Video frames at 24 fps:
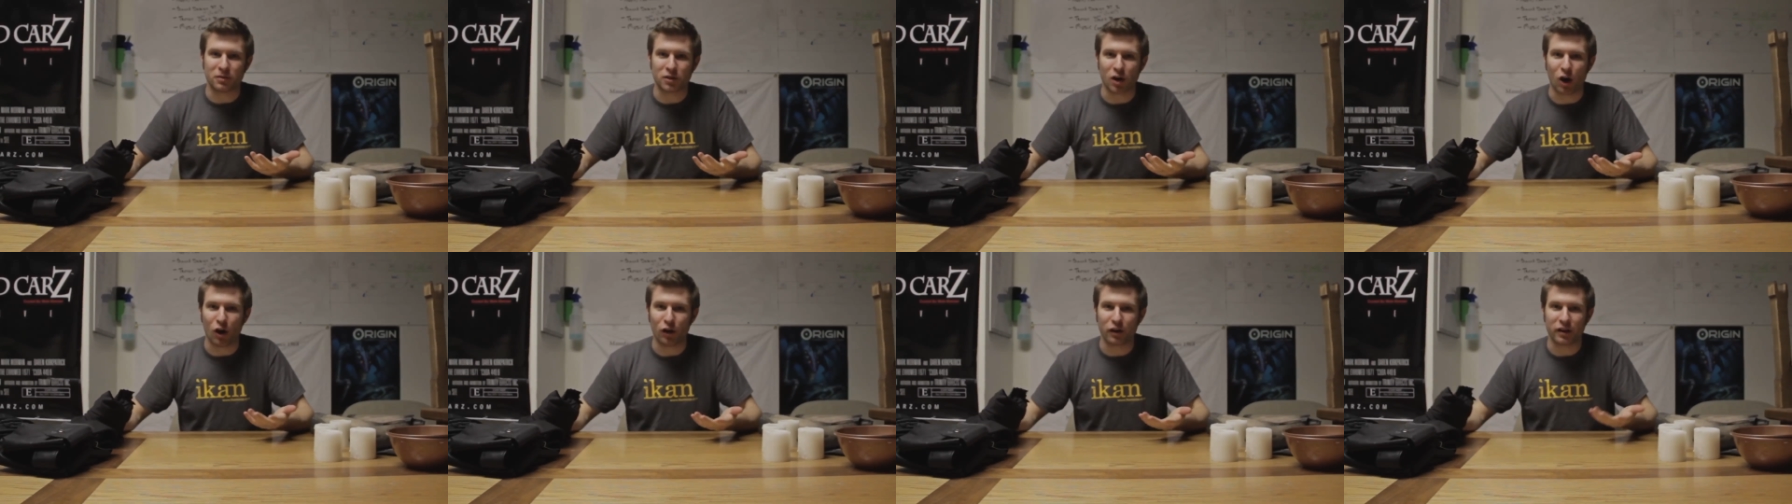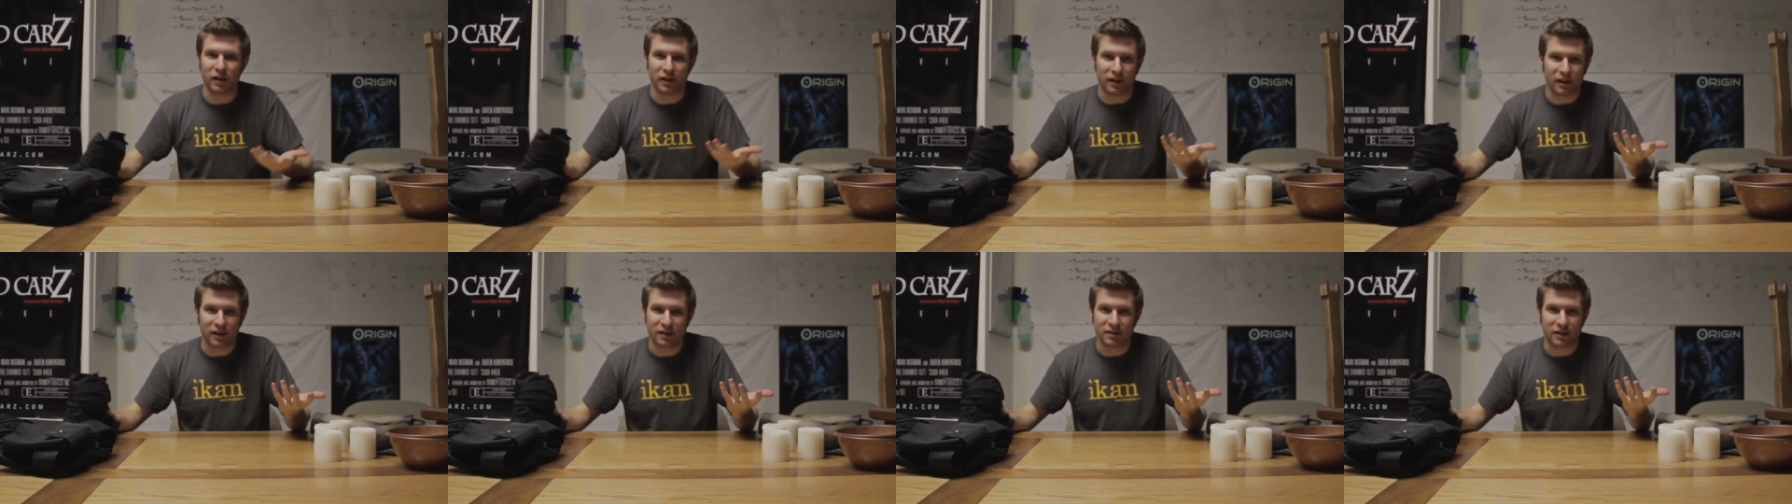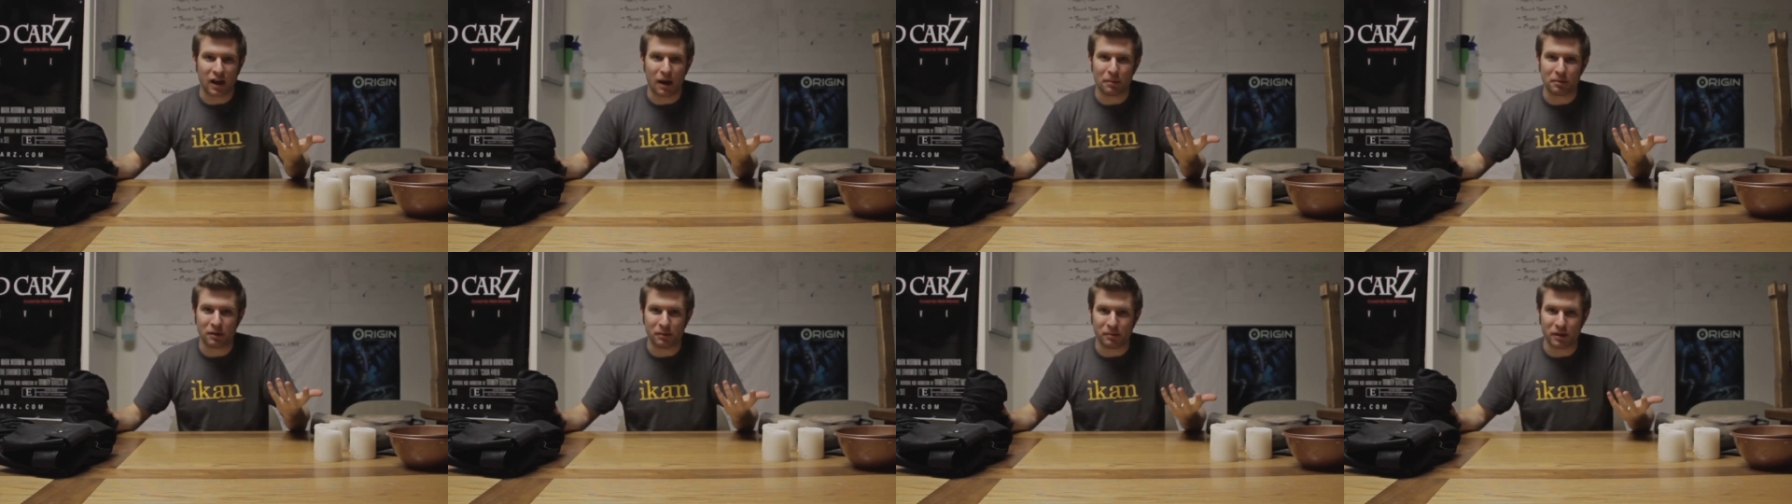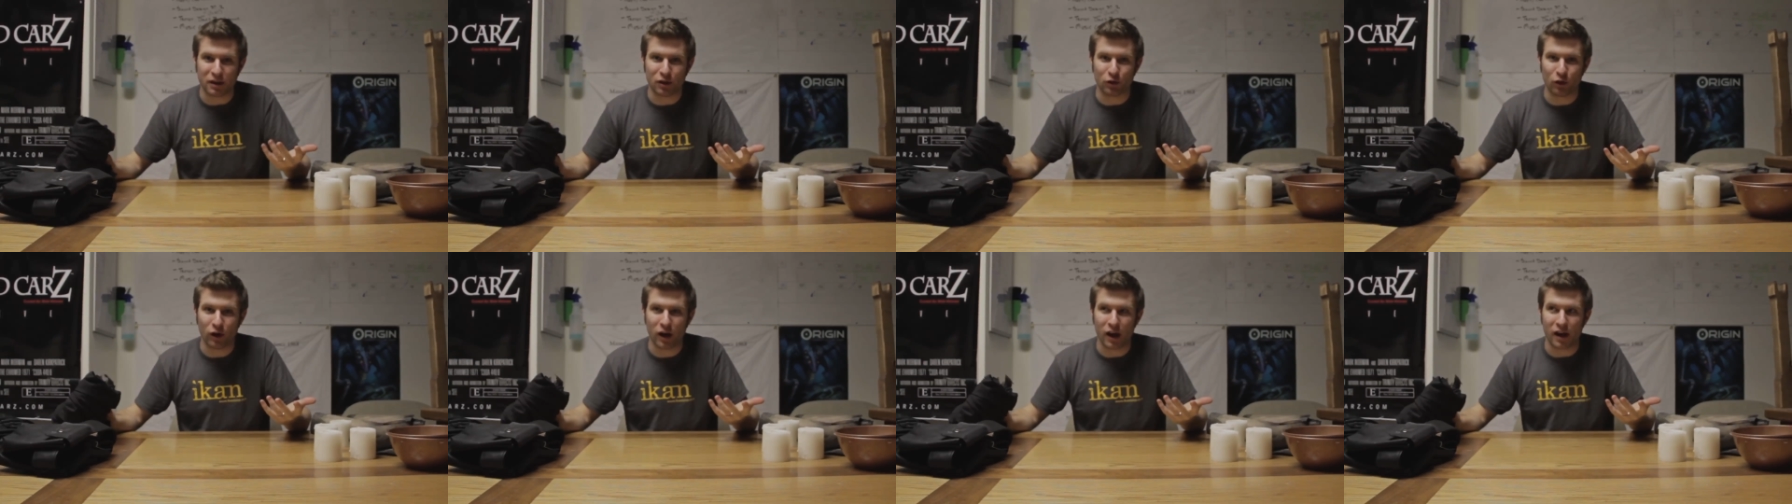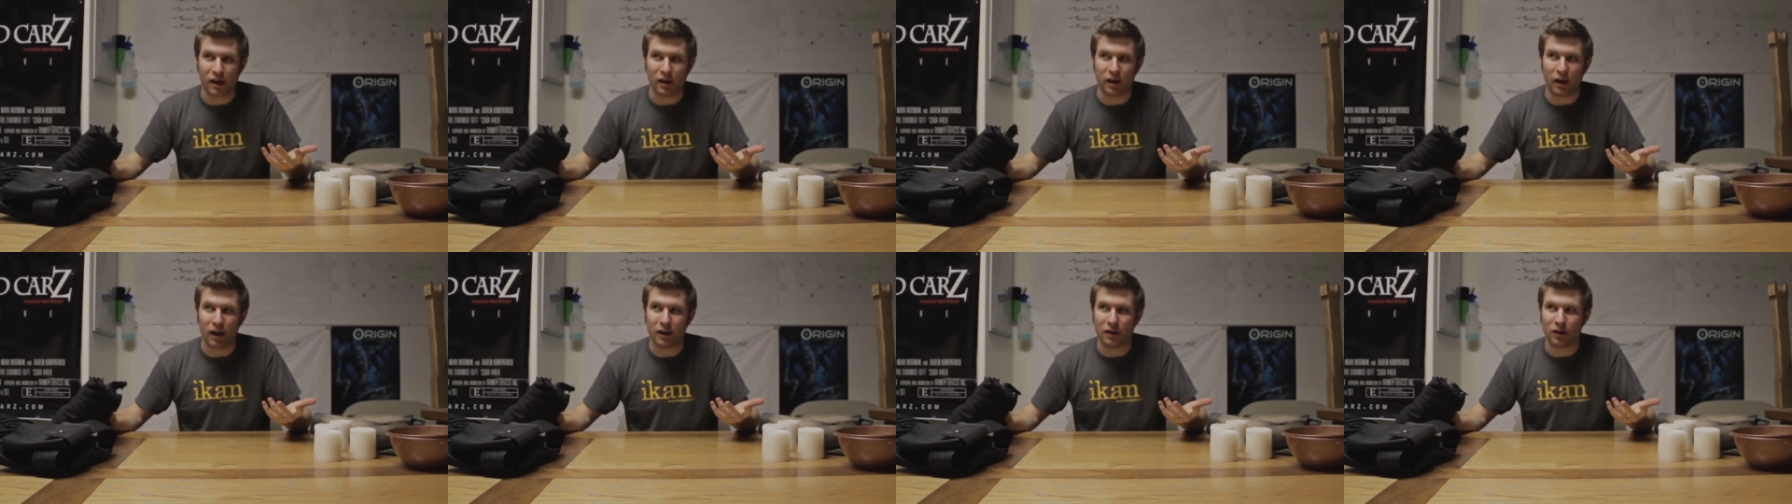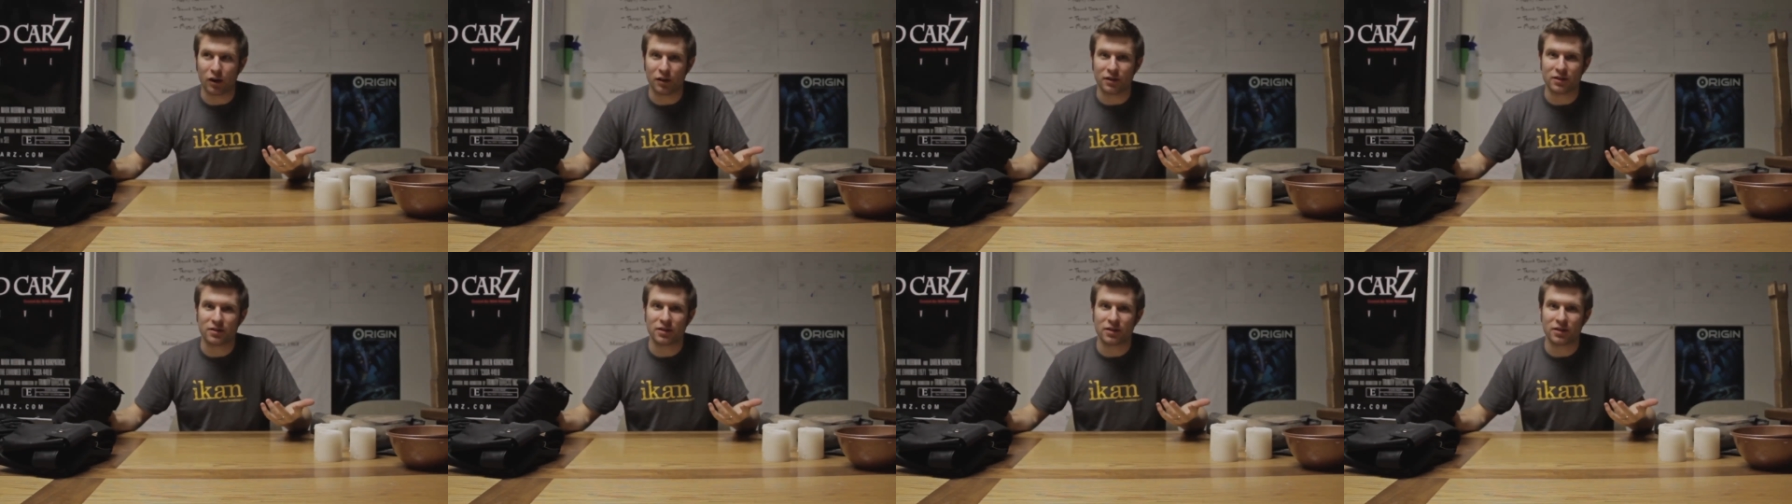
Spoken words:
Target because they happened to be gray and on